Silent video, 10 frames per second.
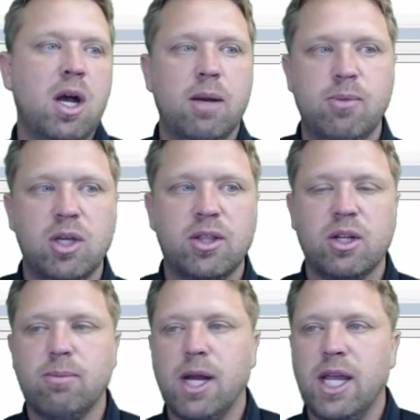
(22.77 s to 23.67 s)
Um, you can get
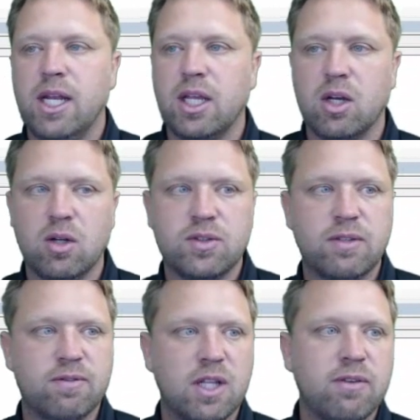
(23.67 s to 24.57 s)
there by hitting Alt
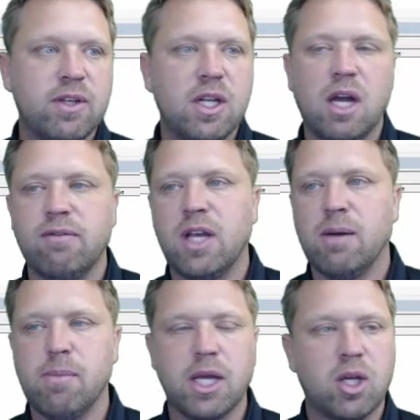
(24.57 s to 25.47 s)
F11. I've
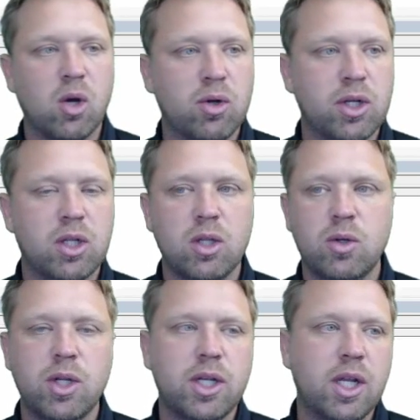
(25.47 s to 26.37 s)
got my code
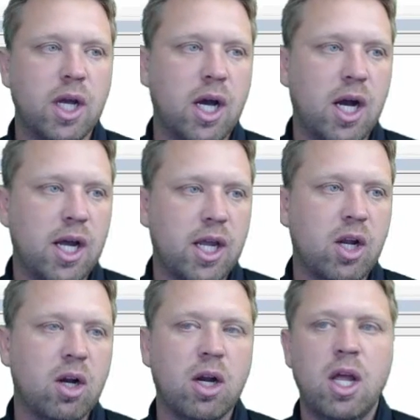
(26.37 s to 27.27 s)
included uh,
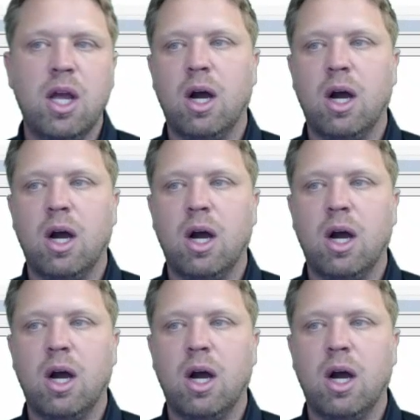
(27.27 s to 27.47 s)
here.